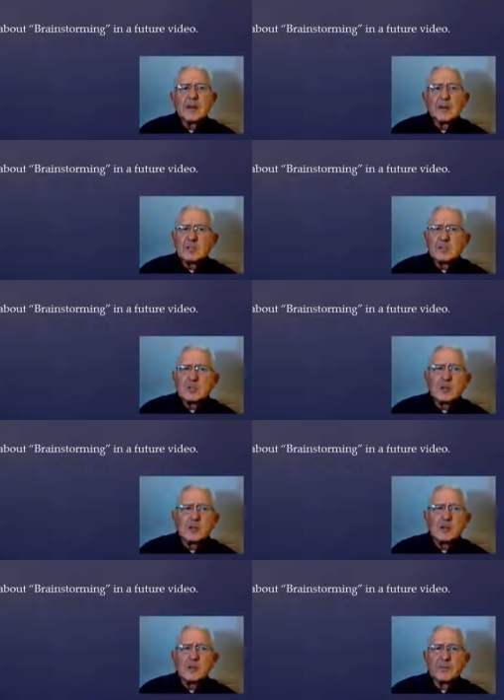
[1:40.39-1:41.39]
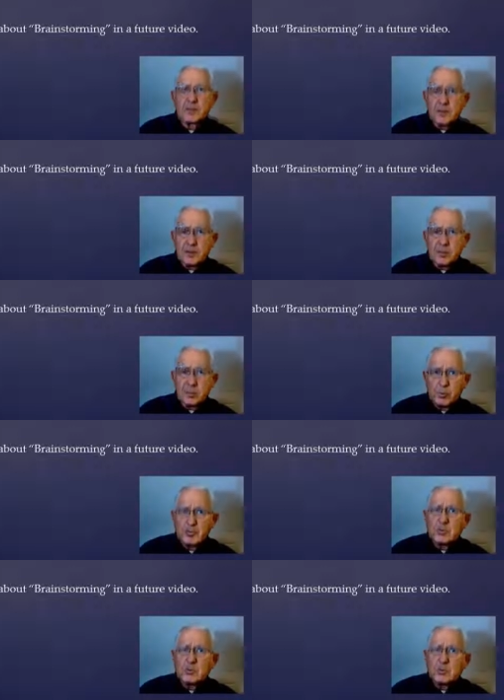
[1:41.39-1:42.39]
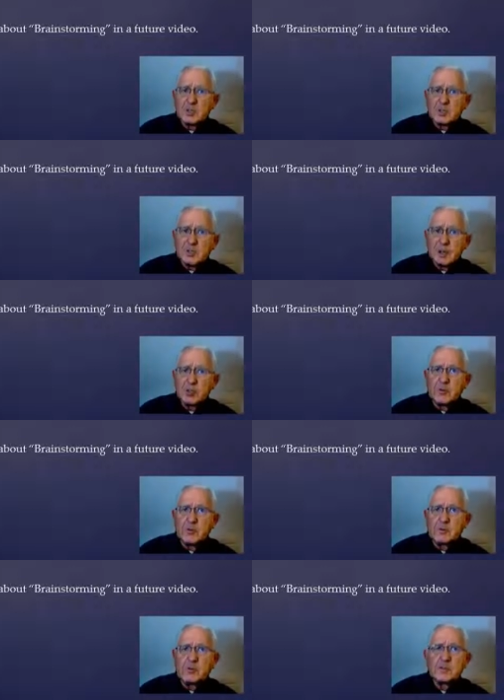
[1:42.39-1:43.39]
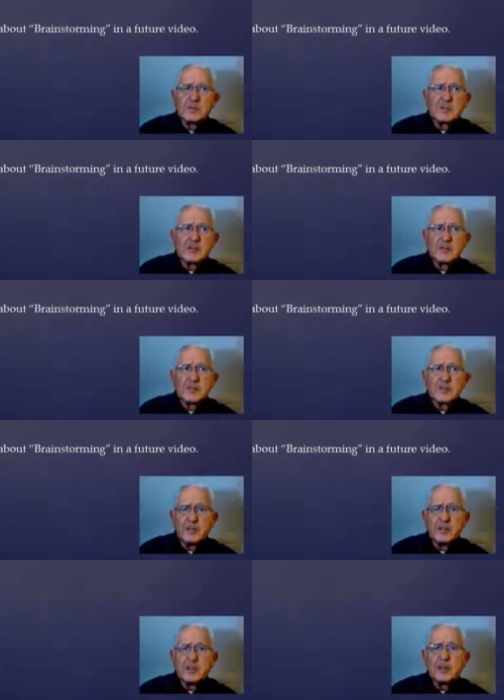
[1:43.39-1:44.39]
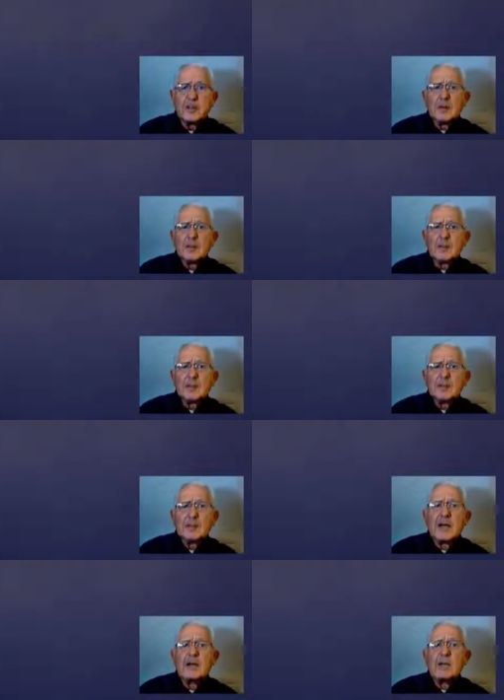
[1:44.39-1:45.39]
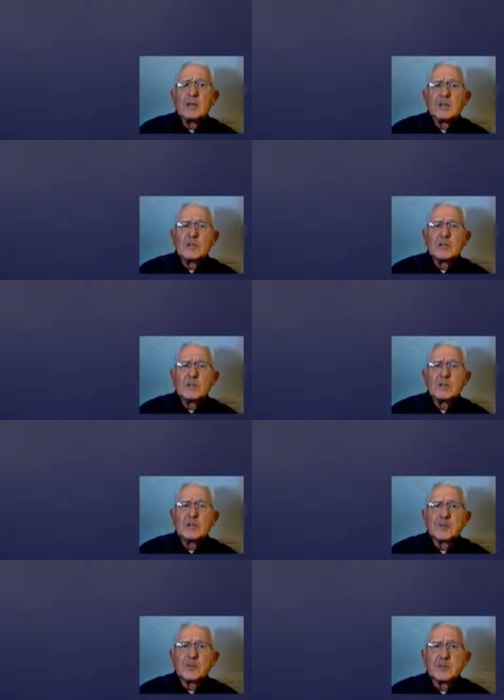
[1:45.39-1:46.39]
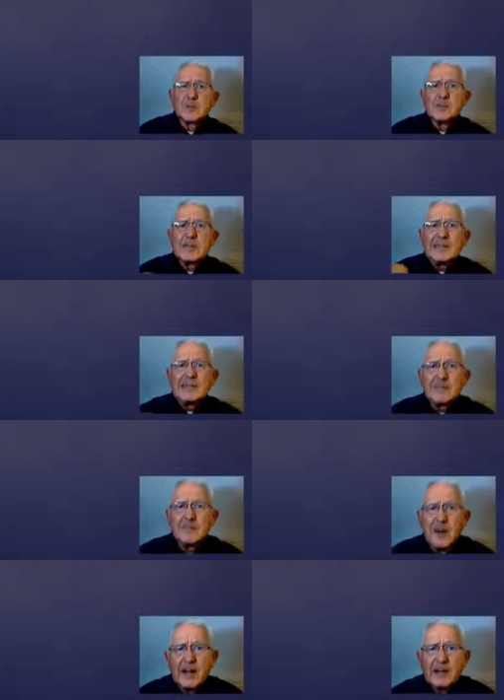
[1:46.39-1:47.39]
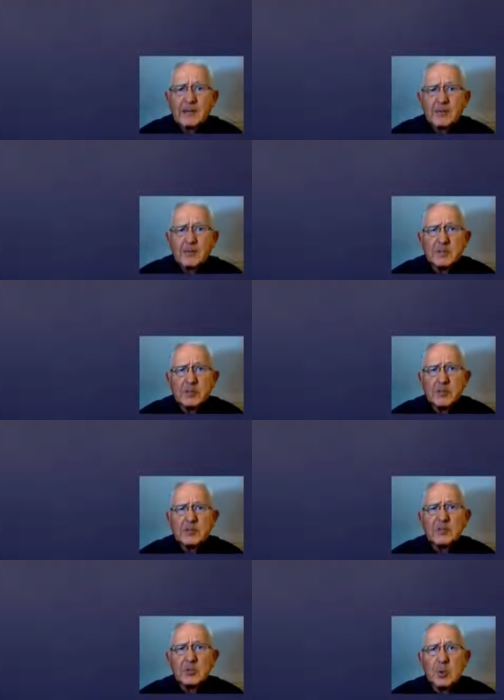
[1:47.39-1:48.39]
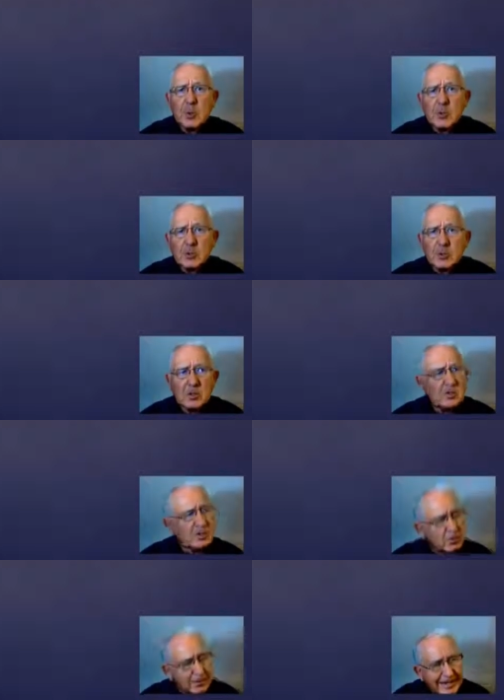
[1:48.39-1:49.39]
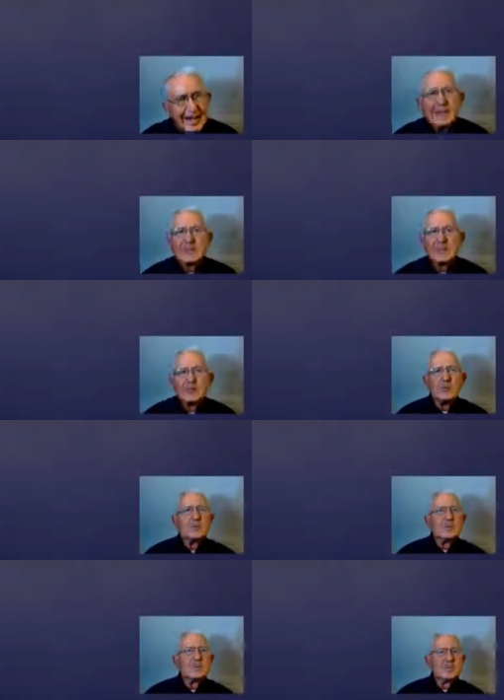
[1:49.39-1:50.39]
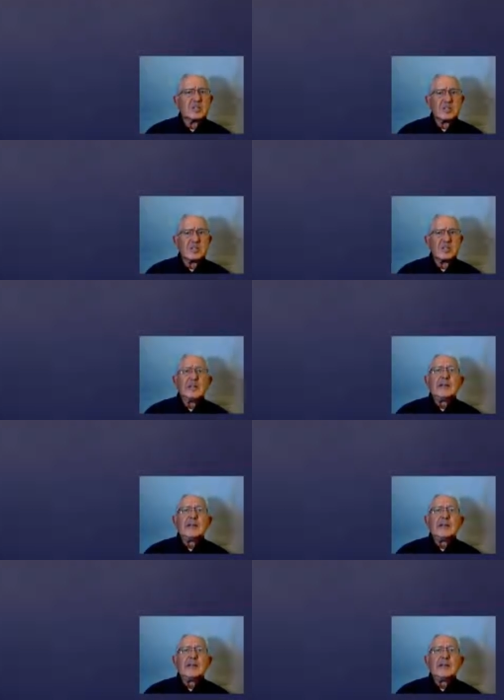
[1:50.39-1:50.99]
I'm going to talk about how to brainstorm to come up with those words in another video. But right now, once you've got your 3 words, define the 3 words in your terms. Do not use the dictionary.